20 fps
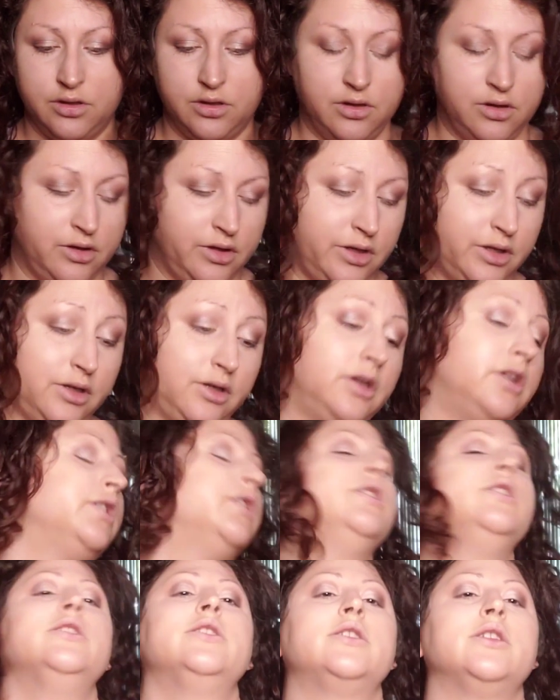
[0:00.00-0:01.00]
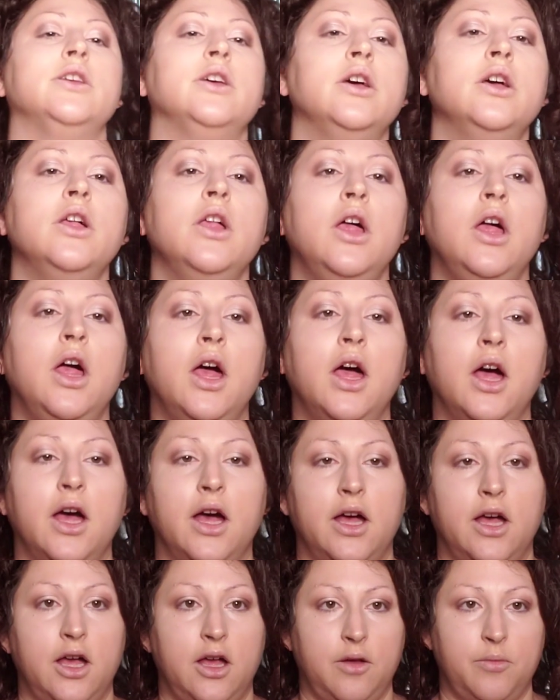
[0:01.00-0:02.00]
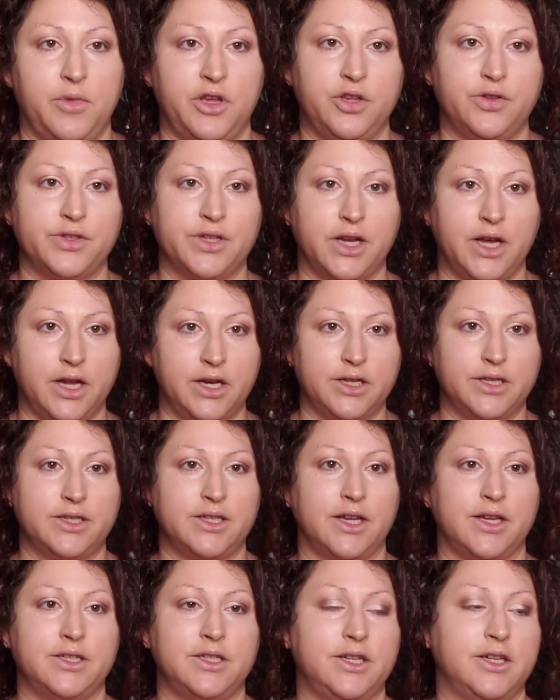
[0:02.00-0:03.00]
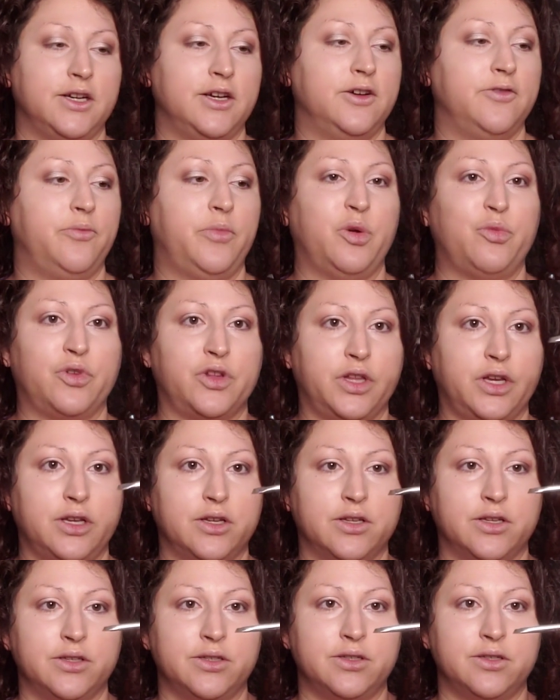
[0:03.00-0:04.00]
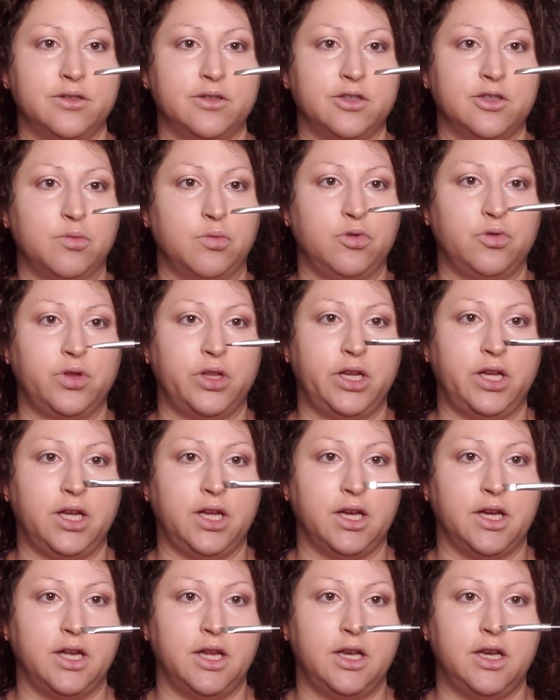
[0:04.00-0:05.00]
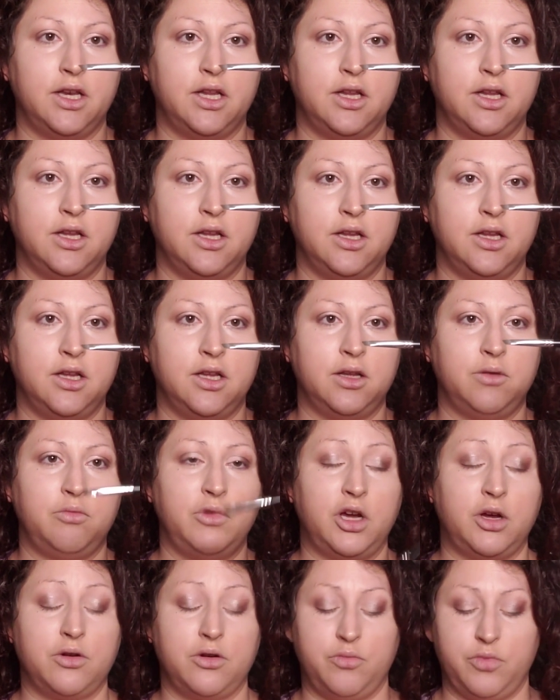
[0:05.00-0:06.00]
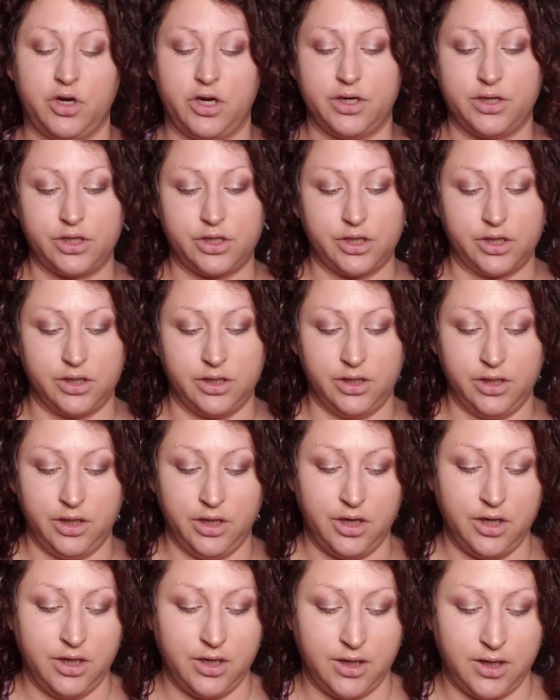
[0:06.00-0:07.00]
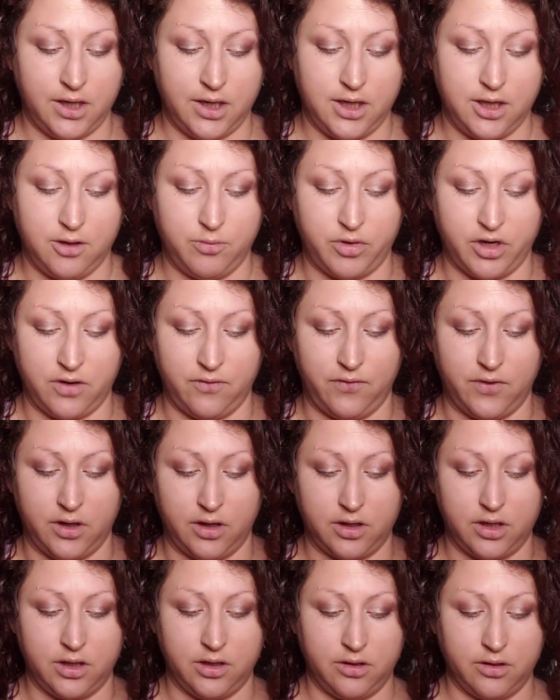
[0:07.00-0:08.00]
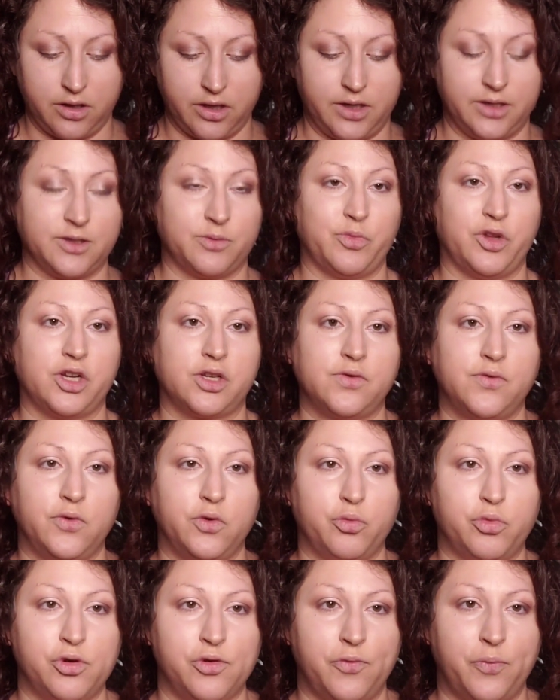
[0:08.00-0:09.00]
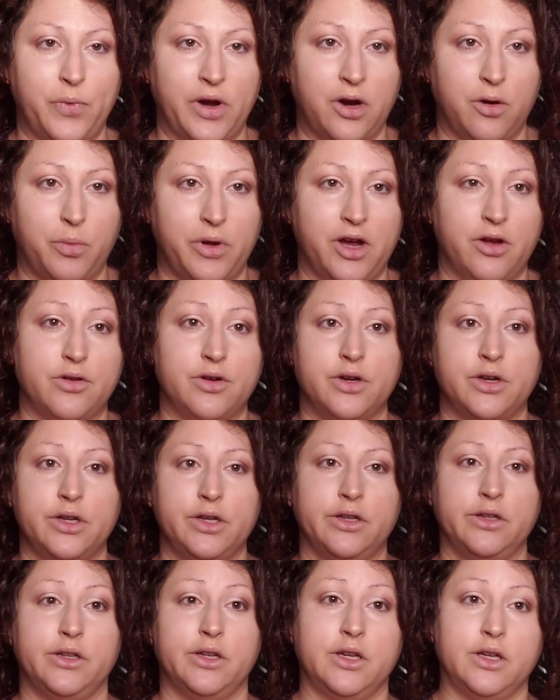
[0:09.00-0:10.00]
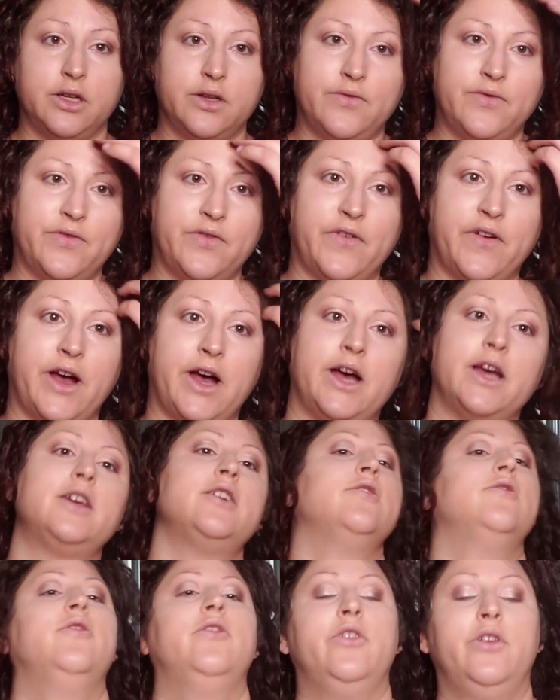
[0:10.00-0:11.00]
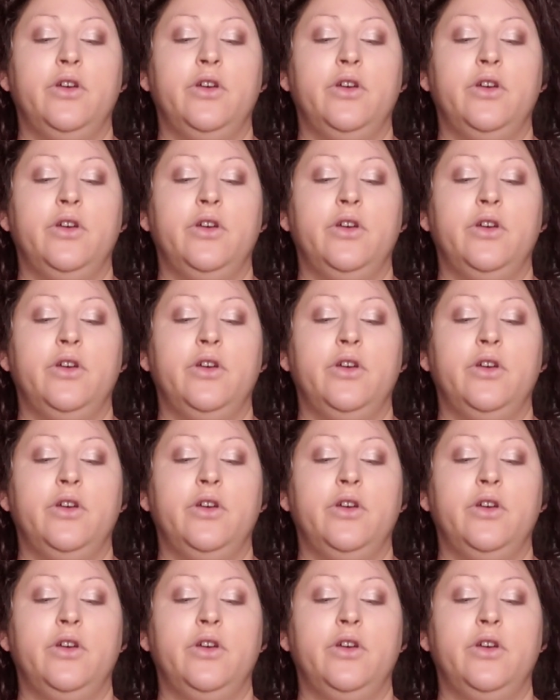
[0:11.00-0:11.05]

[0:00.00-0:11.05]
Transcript: There it is. I use an Anastasia of Beverly Hills Spoolie and powder brush and the Benefit Cosmetics Foolproof Powder in 5.